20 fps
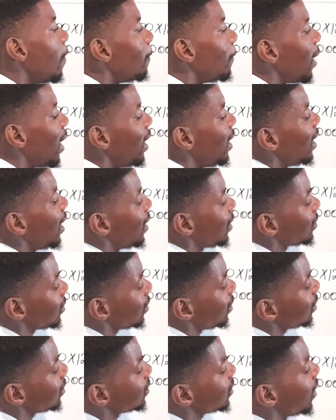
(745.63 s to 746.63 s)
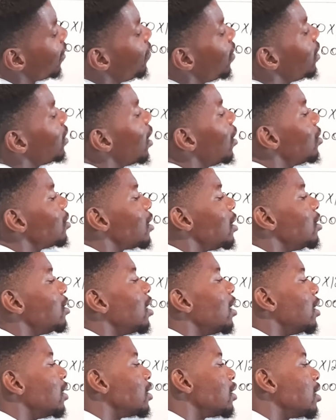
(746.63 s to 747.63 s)
minus the seven thousand
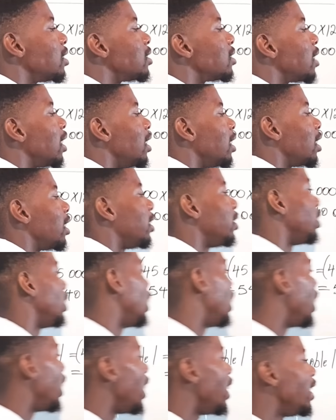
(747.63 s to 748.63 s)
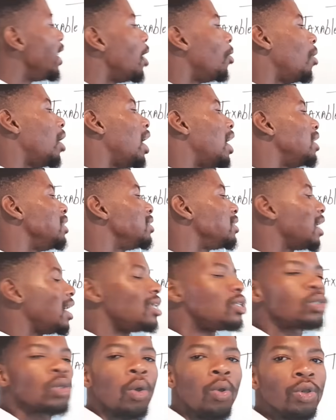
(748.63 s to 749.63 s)
six hundred, and our answer
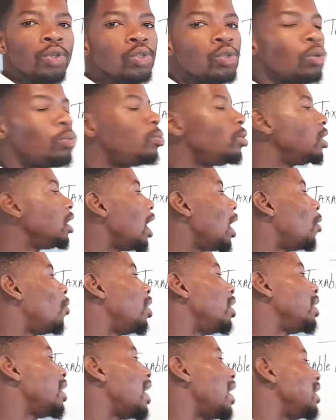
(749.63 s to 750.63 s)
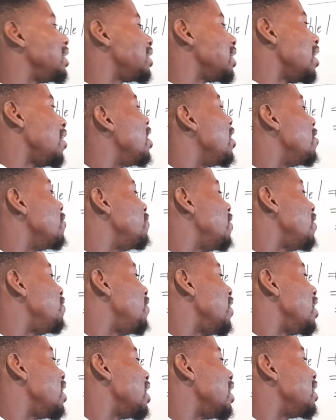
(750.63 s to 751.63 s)
is going to be our nice five
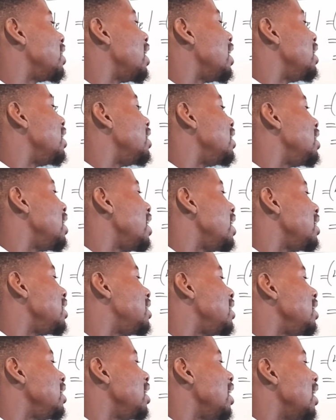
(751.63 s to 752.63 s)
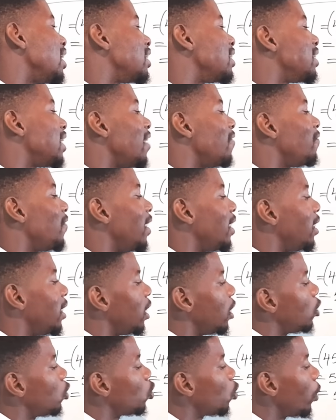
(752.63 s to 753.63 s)
hundred thirty thousand seven hundred
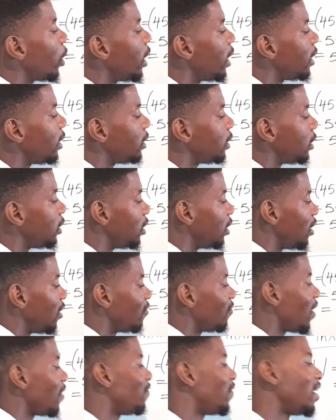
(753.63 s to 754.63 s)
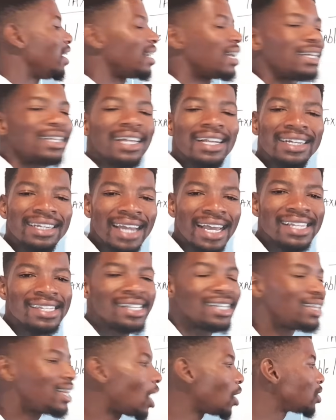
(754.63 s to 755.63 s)
twenty. five hundred
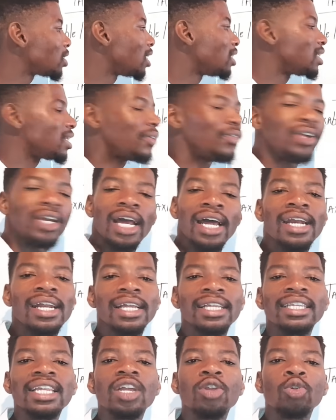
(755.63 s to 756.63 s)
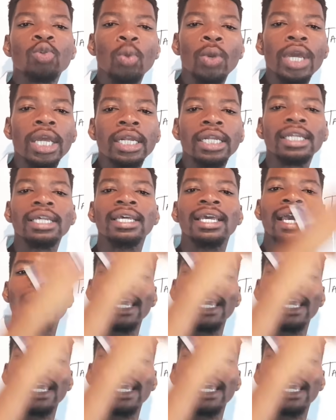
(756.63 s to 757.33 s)
thirty thousand seven hundred twenty.